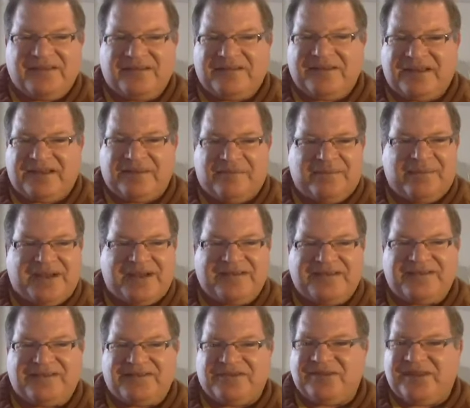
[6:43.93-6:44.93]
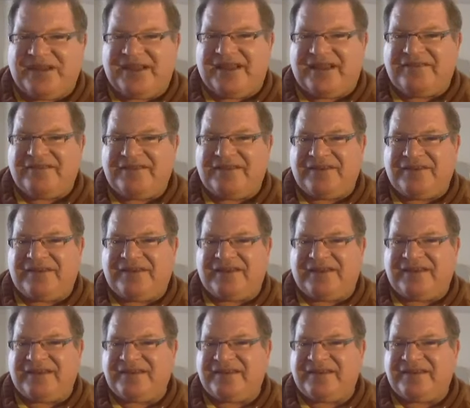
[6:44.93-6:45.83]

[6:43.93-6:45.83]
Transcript: What kind of buttons do I have here that...